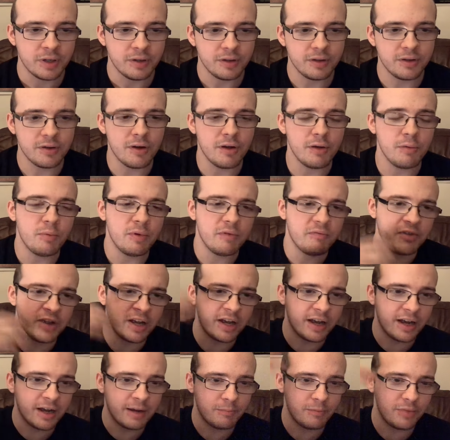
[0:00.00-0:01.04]
guy with a
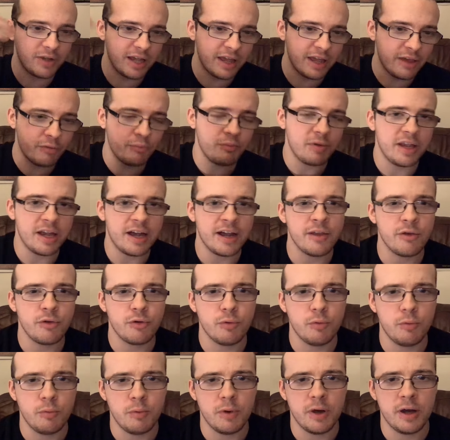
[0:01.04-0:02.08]
hat, he's the
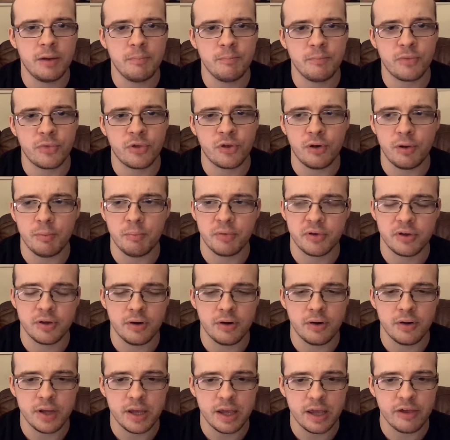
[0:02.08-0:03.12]
angel type of
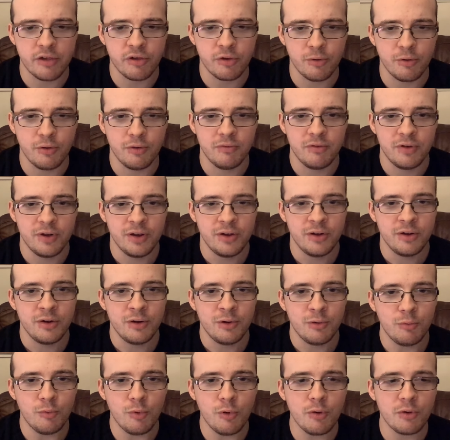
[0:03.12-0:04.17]
guy, he sort of
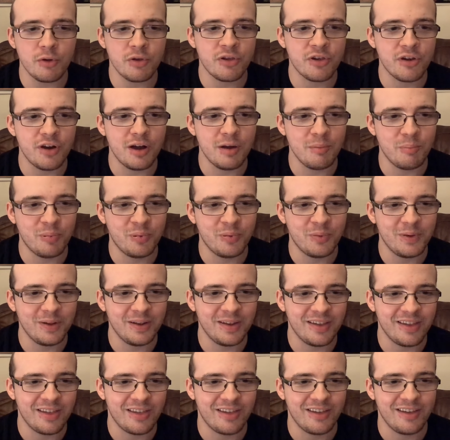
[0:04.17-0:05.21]
walks up,
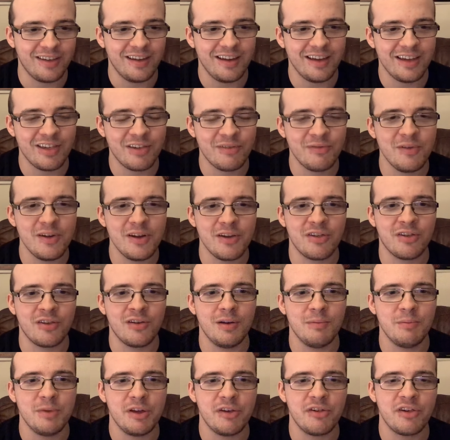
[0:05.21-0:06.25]
it's the first
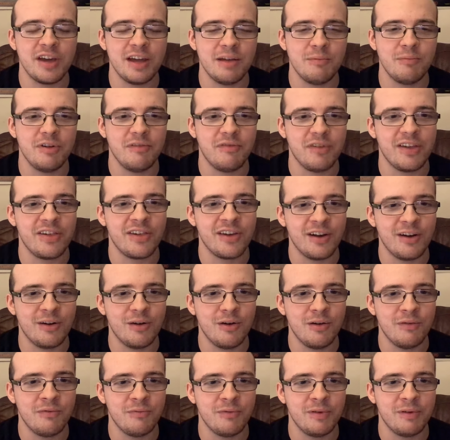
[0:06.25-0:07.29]
time you see him with his hat
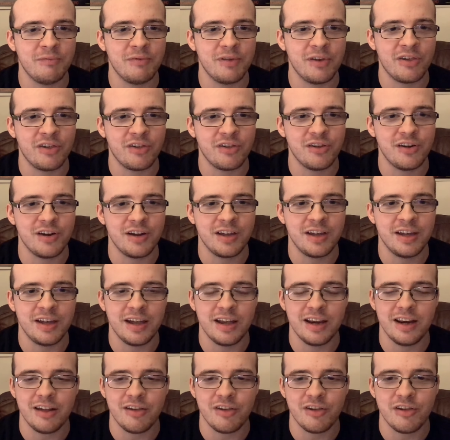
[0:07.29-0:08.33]
off with his
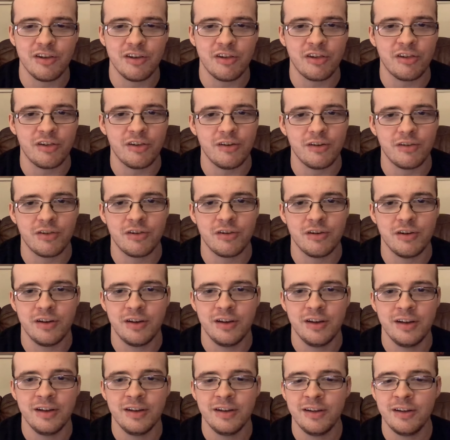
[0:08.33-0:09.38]
jacket, and it's just such a
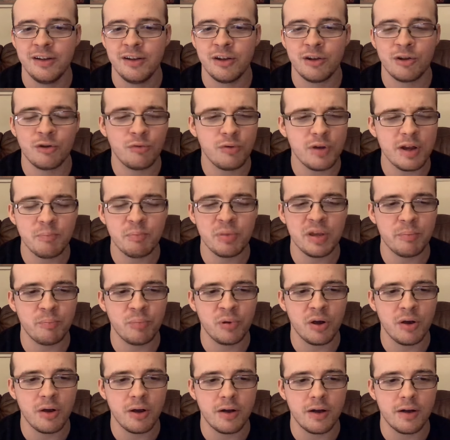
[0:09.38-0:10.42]
creepy
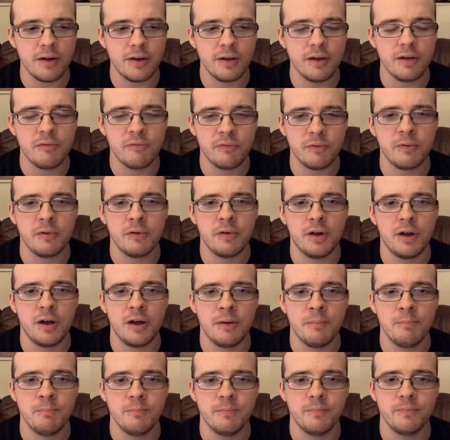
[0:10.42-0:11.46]
part of
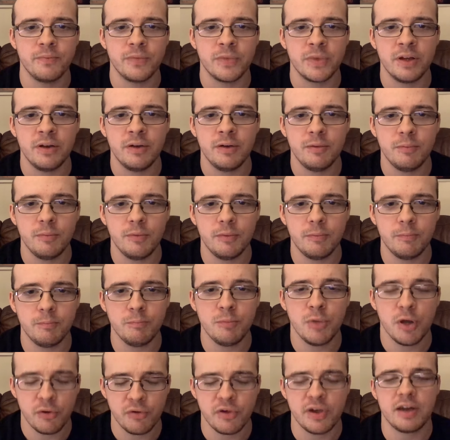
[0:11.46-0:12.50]
the
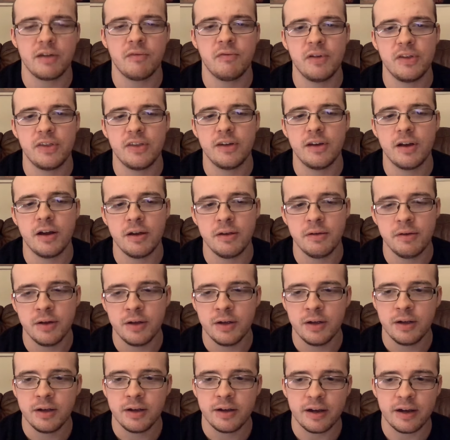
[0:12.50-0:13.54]
music video.
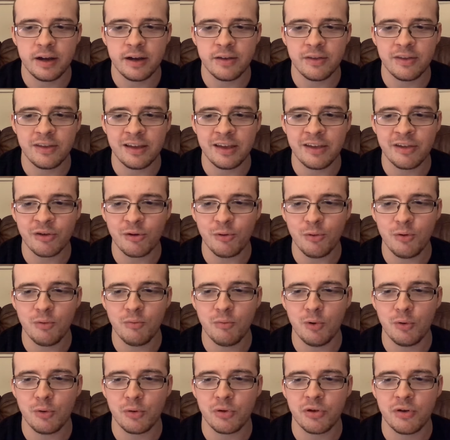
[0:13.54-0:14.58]
And he sort of
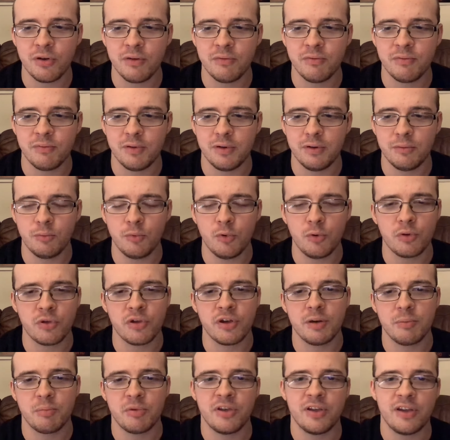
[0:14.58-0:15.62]

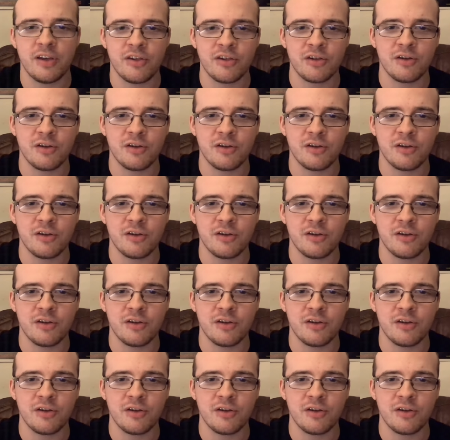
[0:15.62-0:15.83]
walks up to this